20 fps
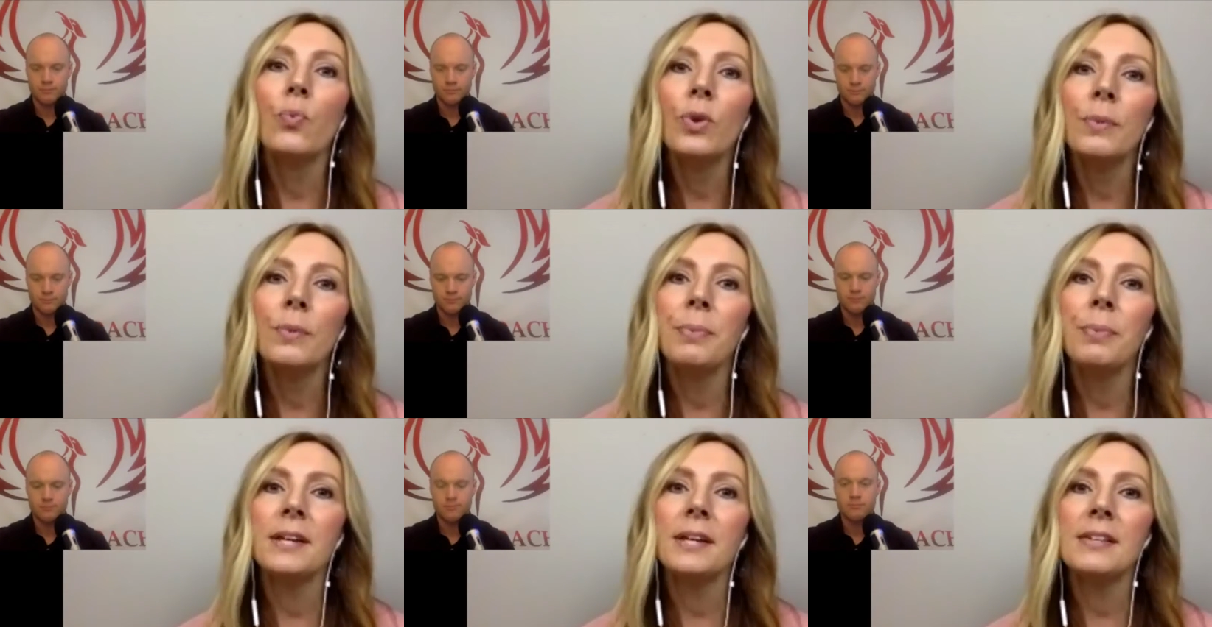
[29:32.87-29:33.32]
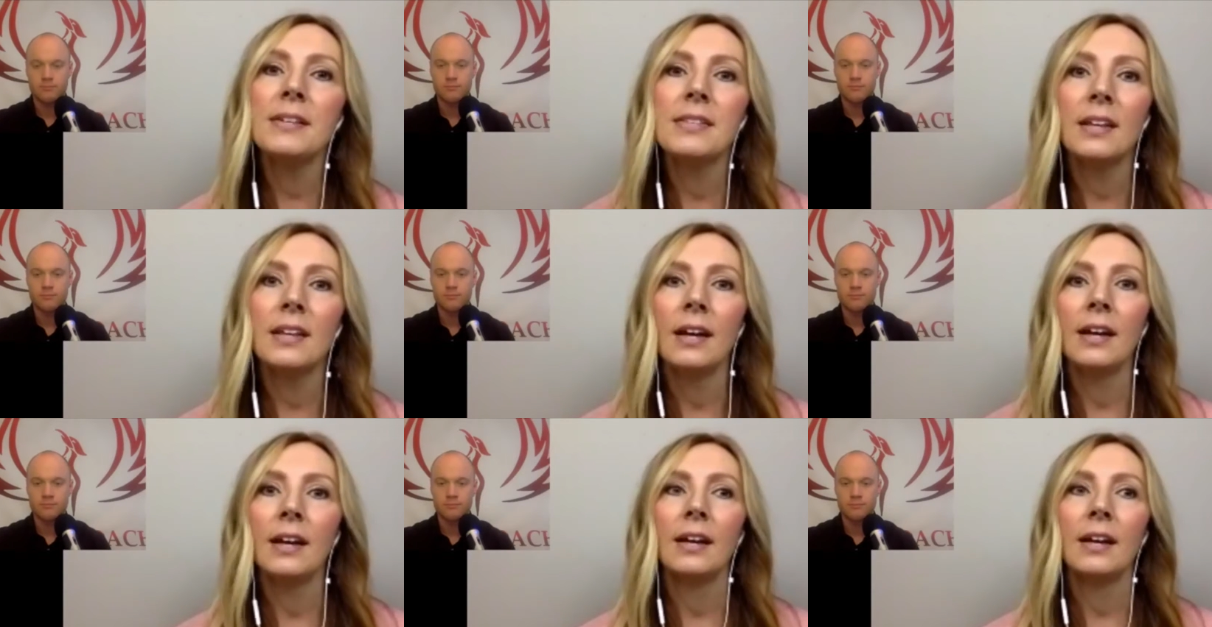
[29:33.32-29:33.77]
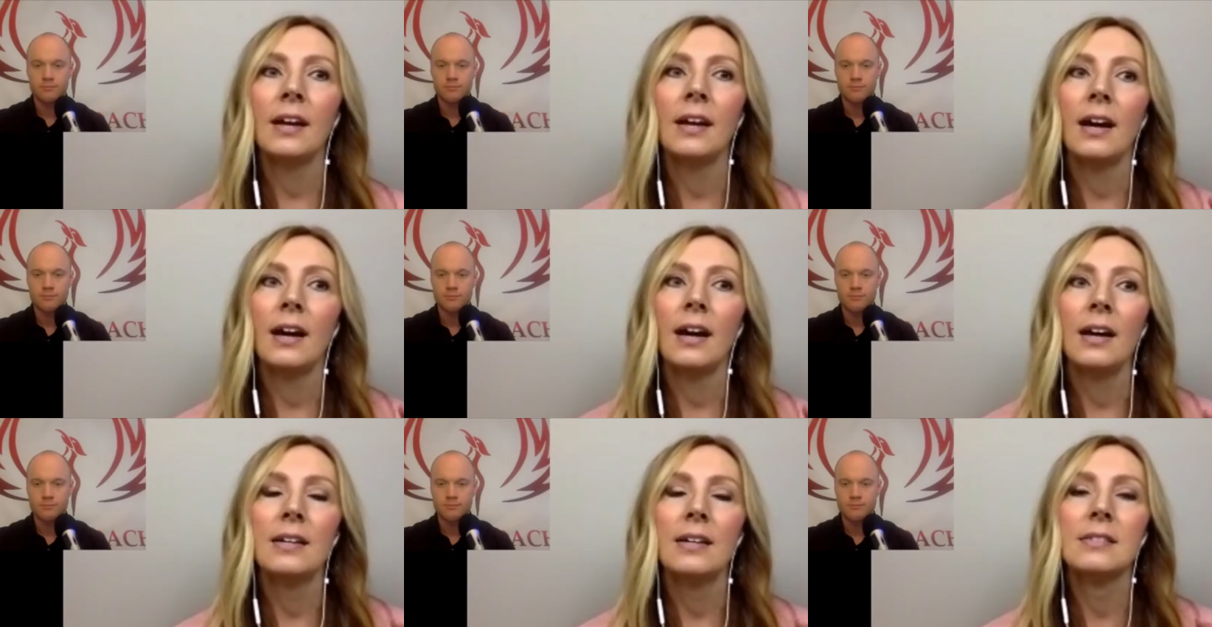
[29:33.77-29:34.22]
Speaker 1: the biggest thing
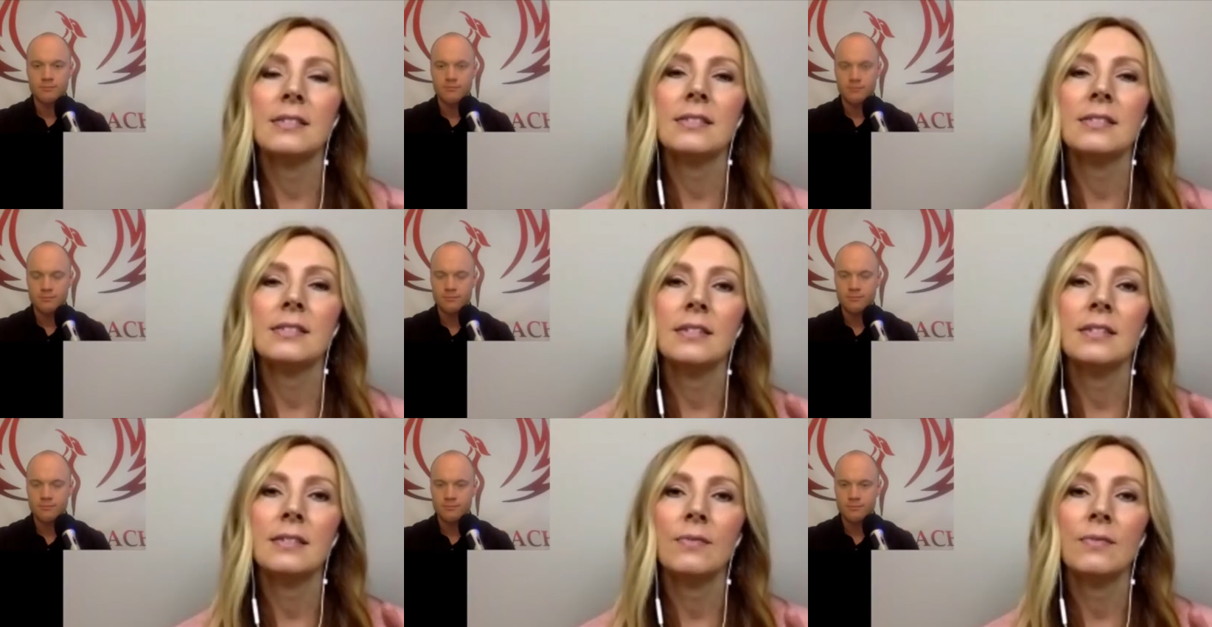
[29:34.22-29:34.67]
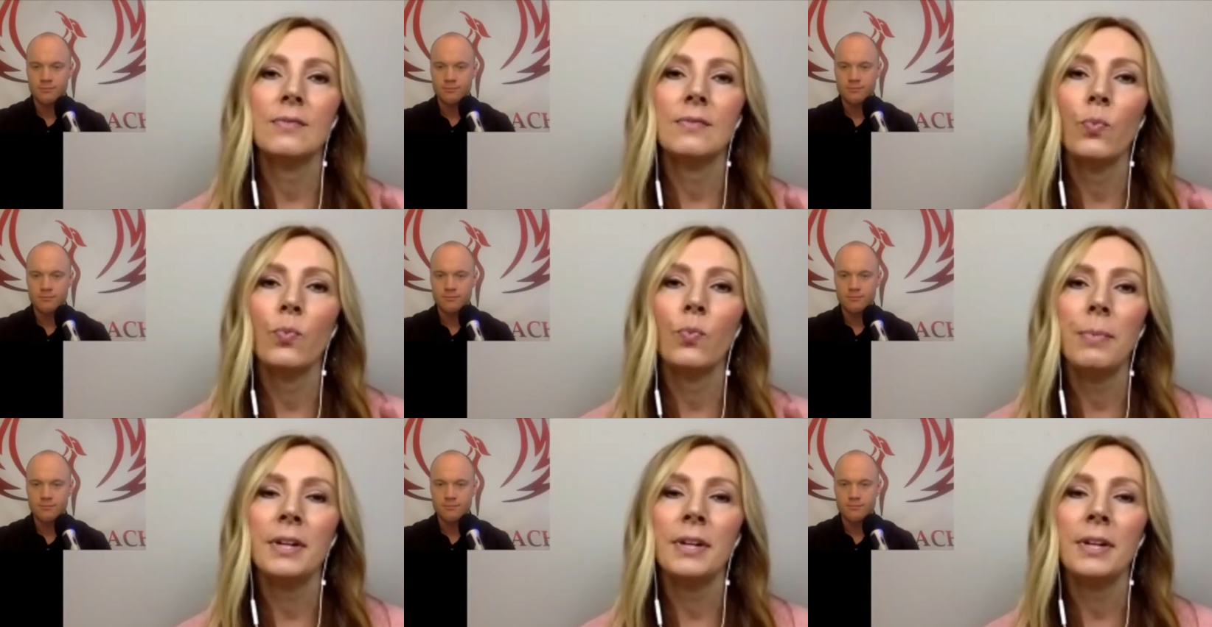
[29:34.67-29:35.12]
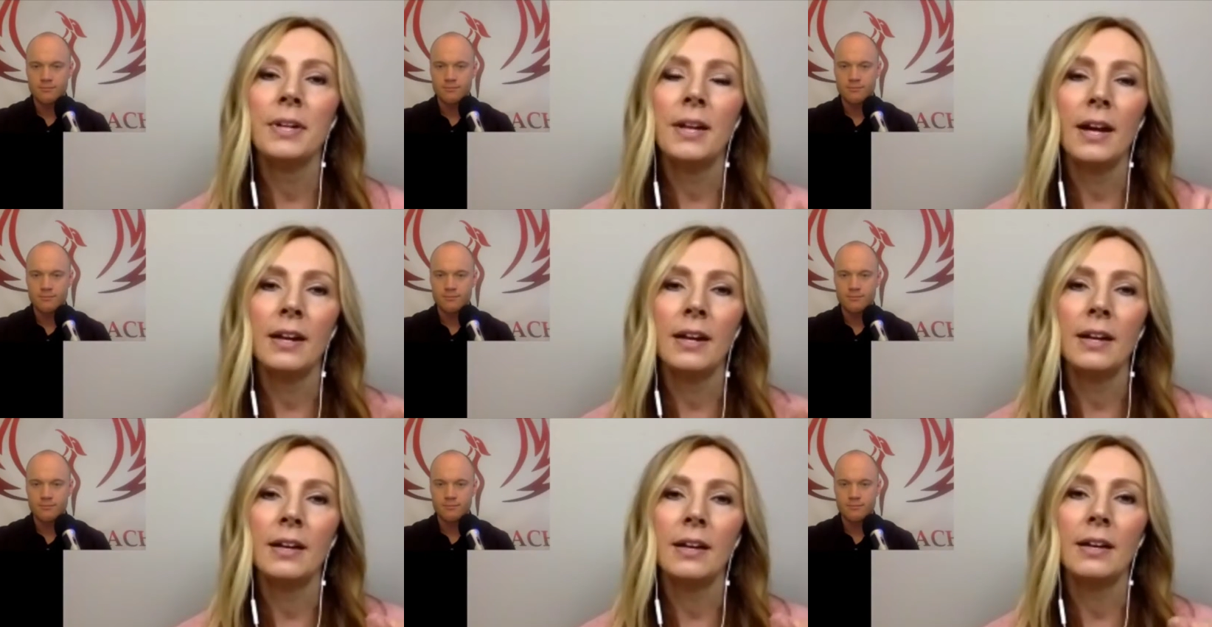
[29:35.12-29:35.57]
is women
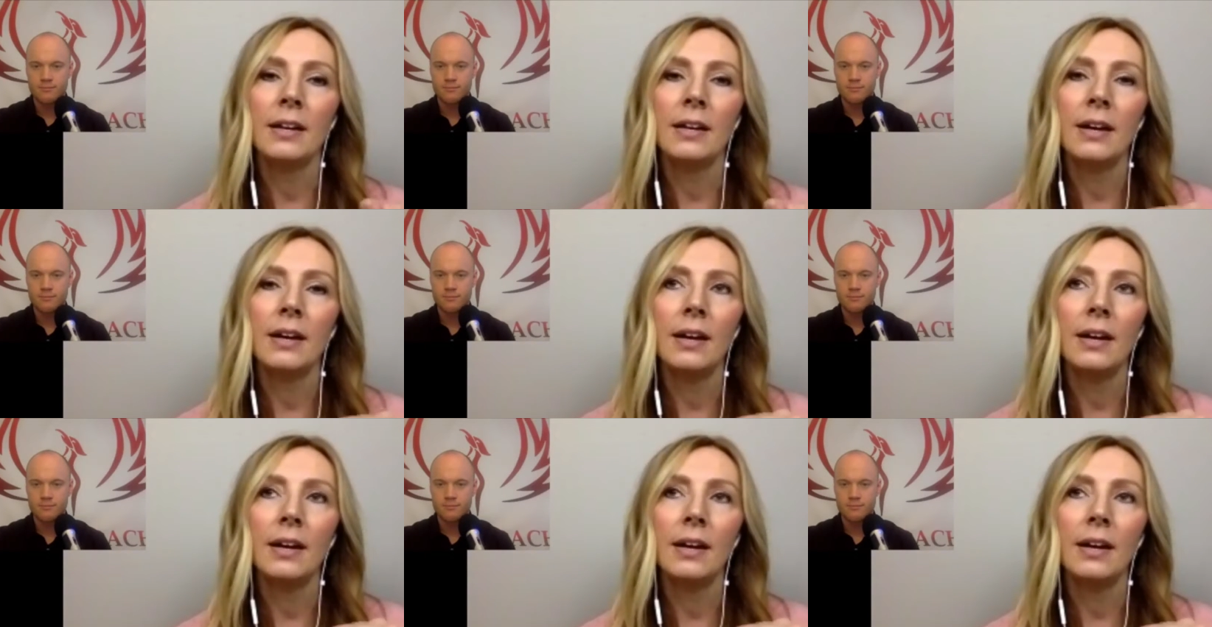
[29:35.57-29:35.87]
getting